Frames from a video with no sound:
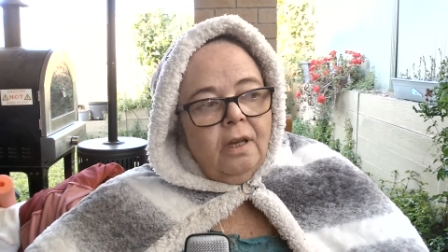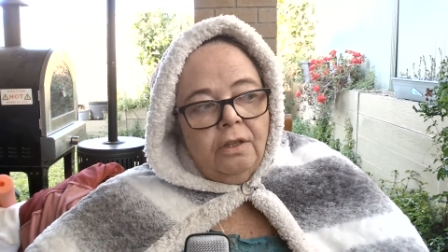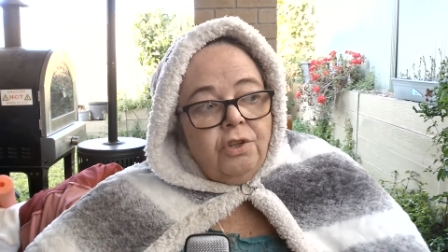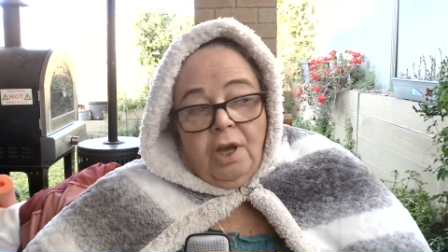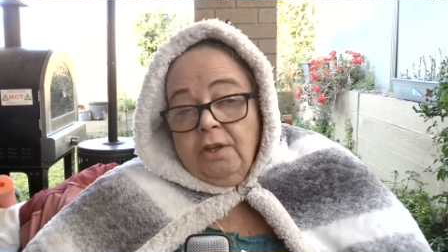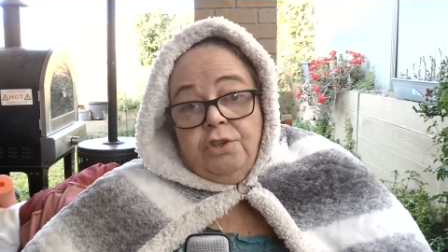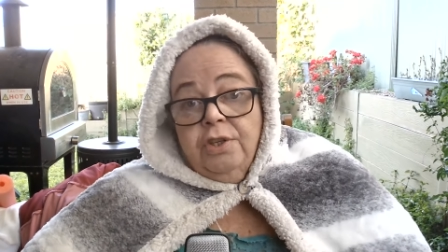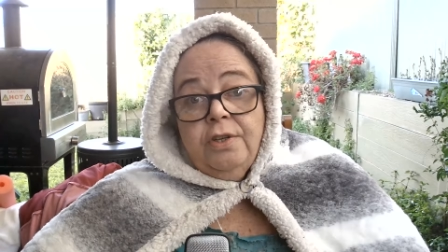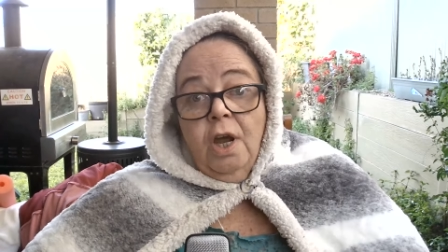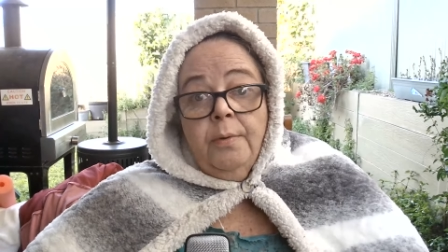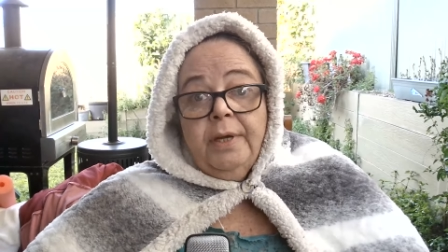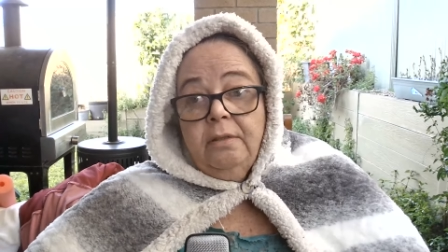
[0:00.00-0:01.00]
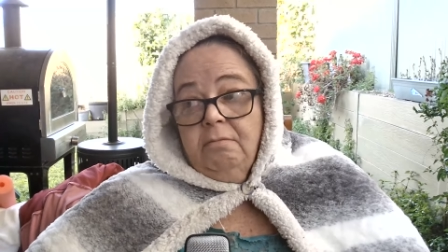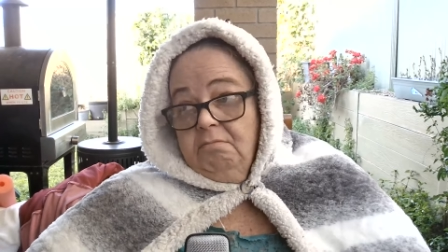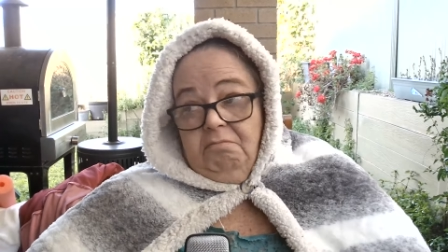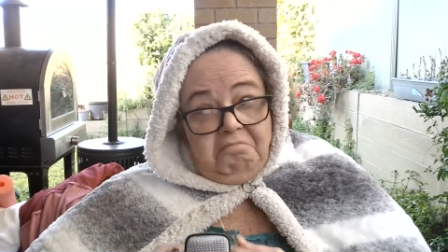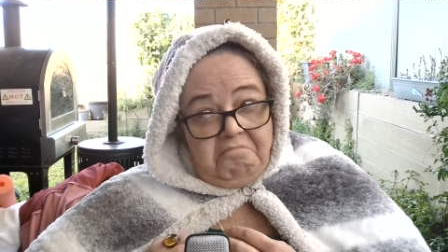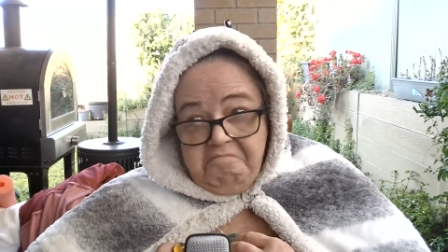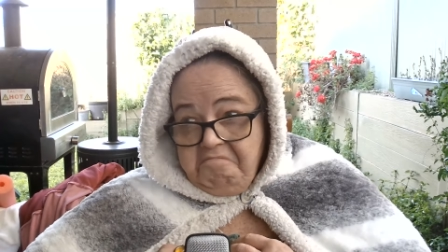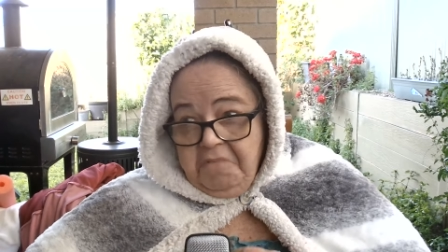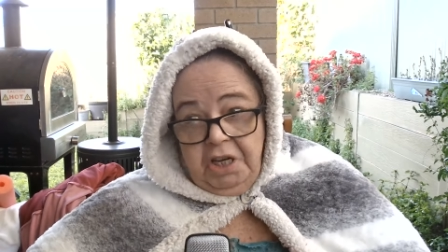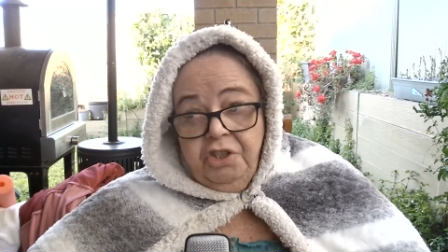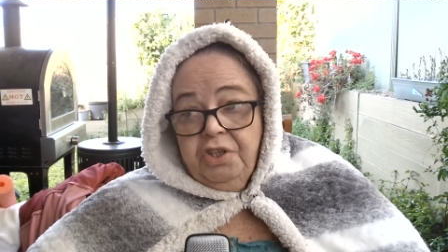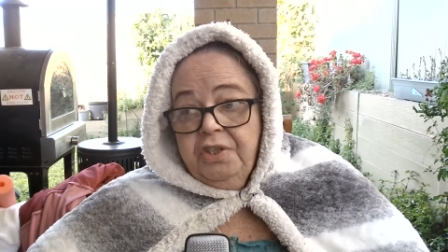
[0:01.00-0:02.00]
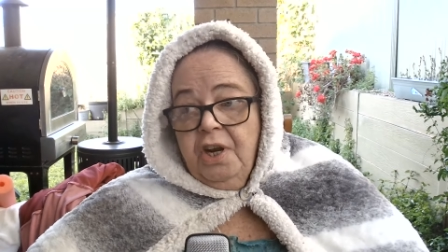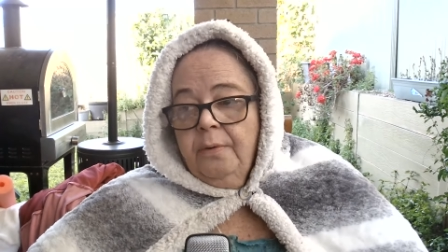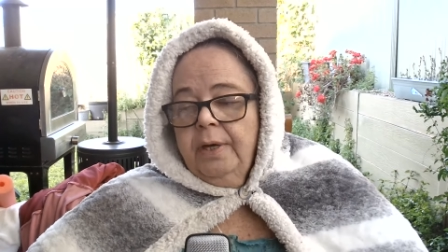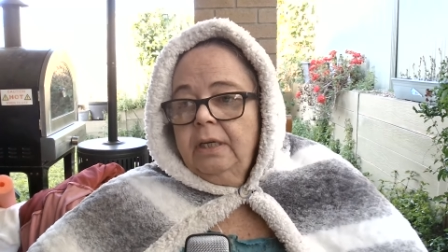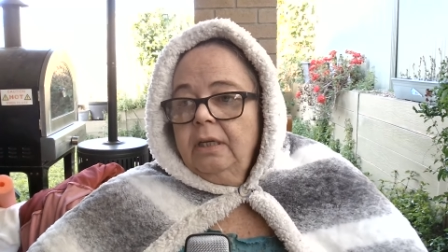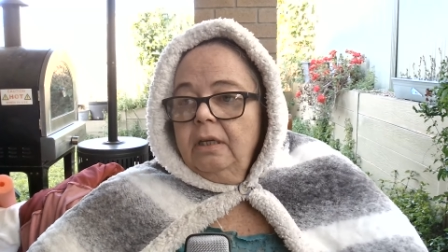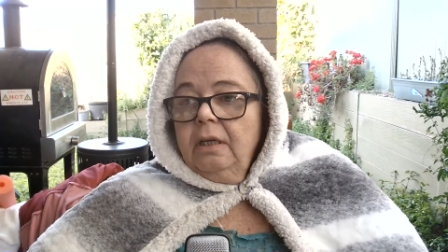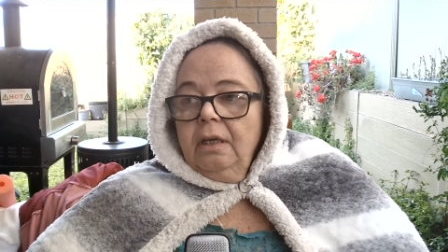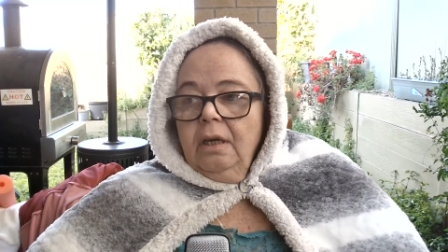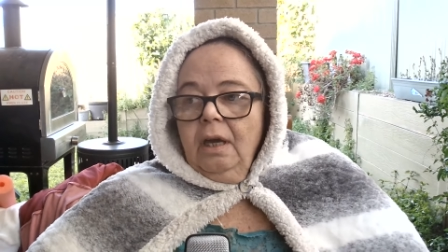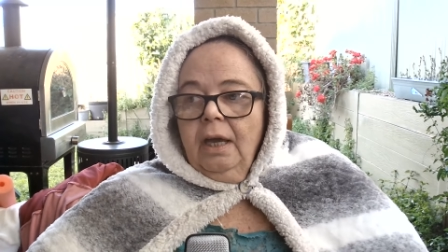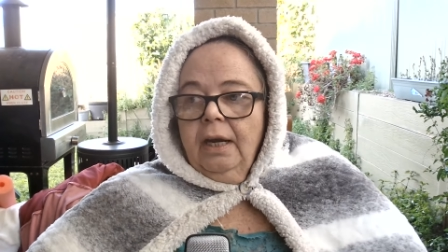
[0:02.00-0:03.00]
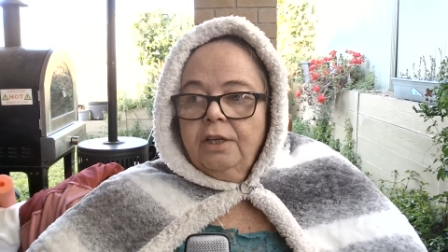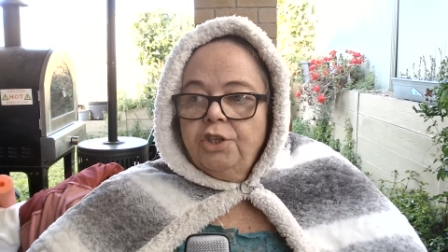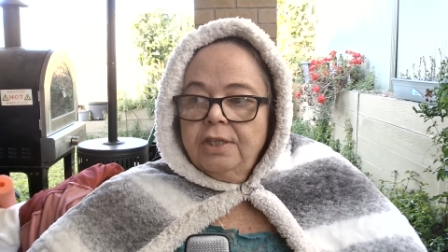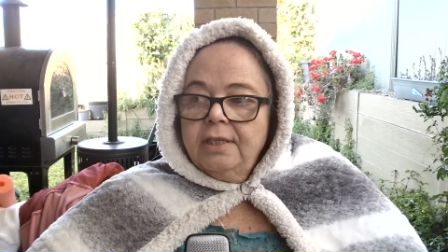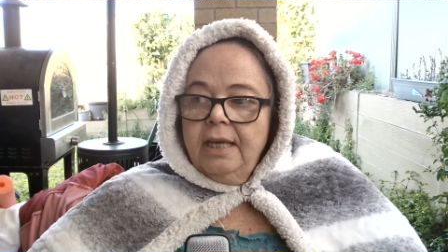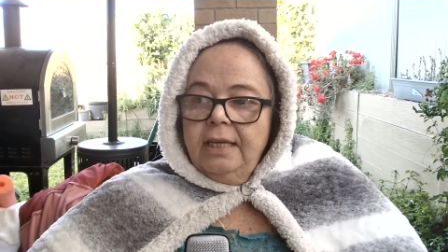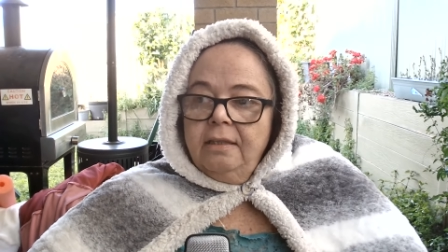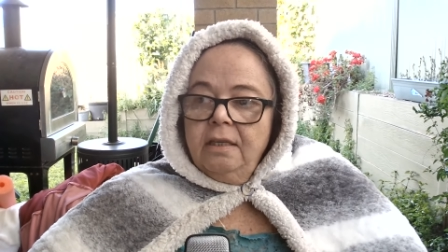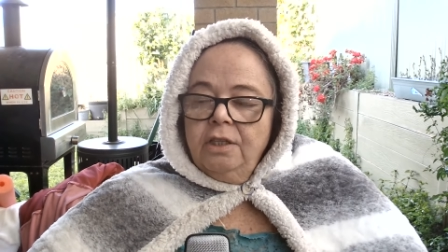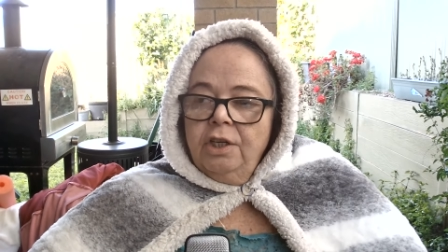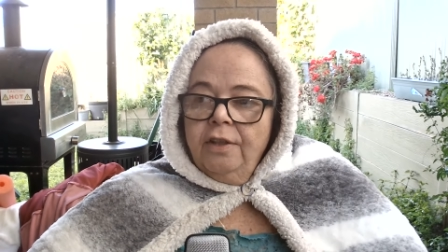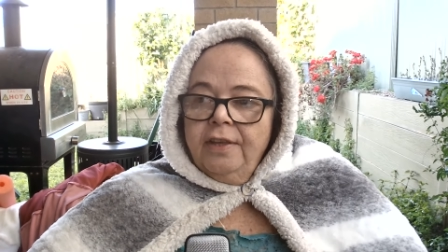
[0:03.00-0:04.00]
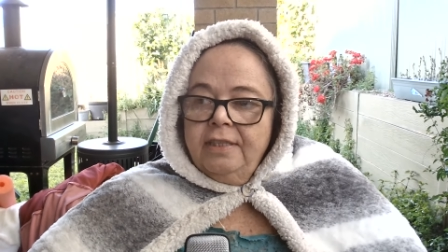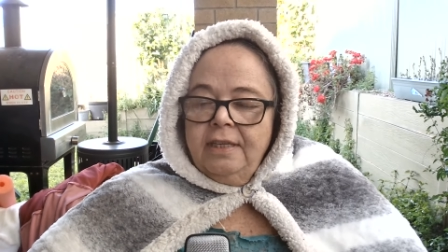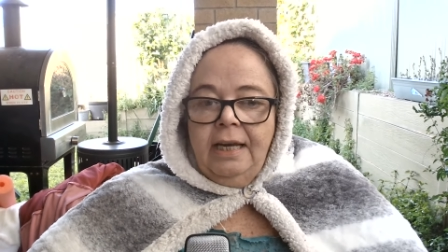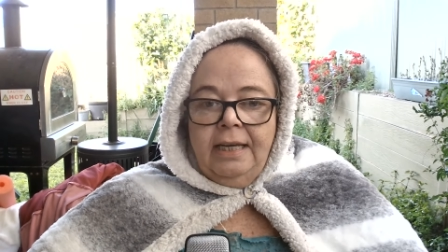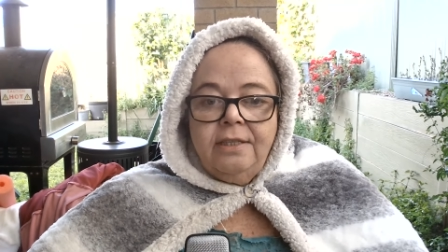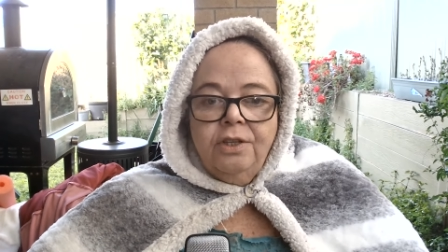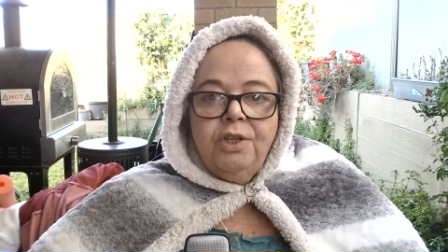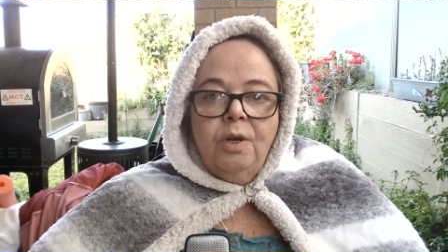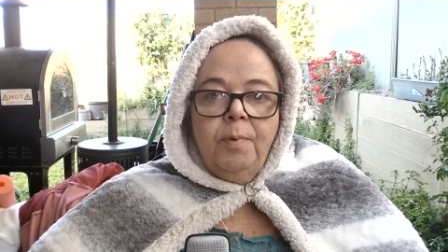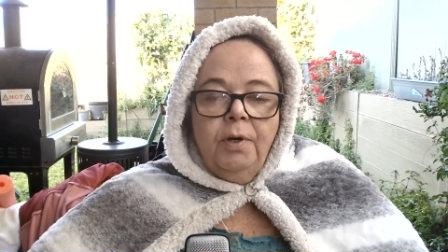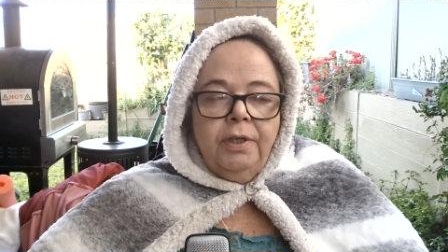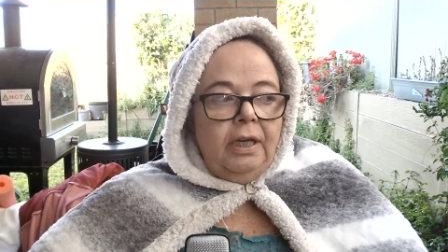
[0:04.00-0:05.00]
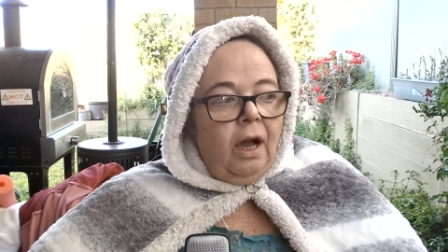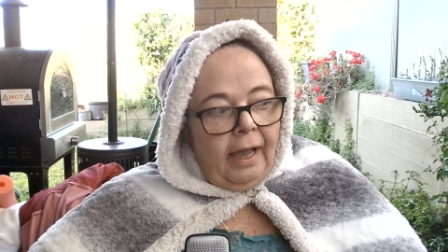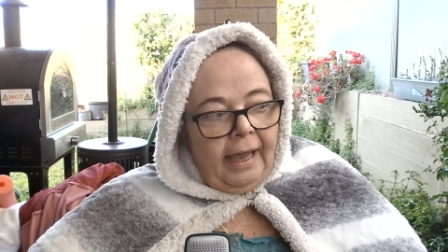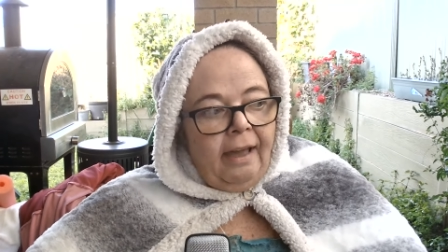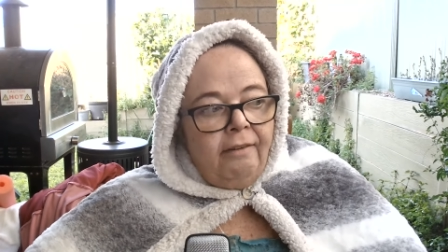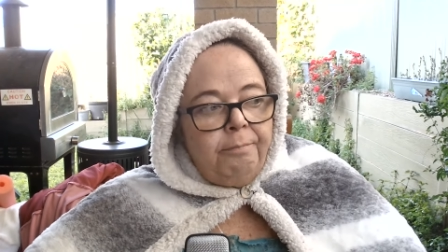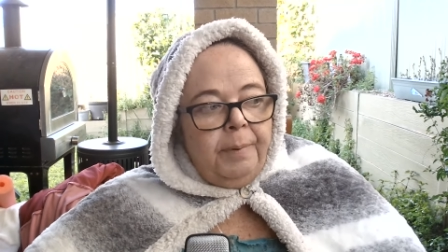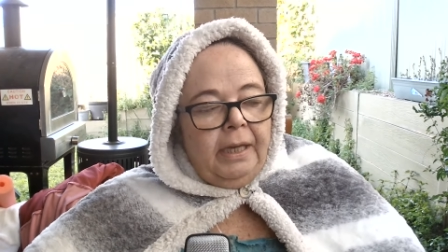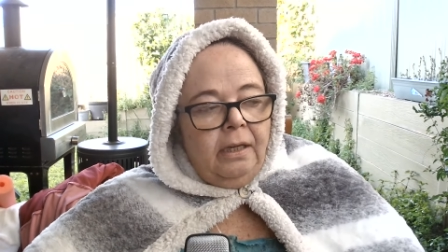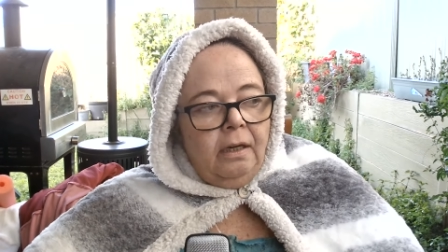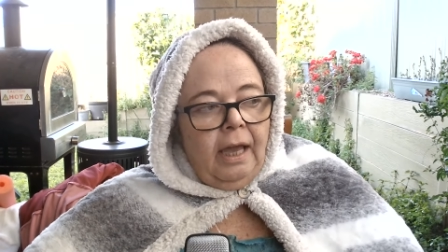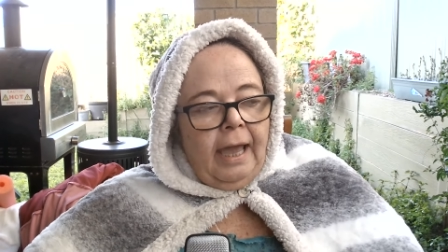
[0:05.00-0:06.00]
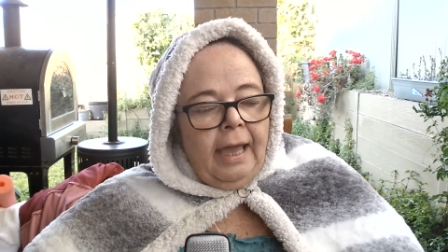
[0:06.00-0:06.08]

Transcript: I, I just know it. I just know it. And I just think that, you know, they say, listen to your body. I have been.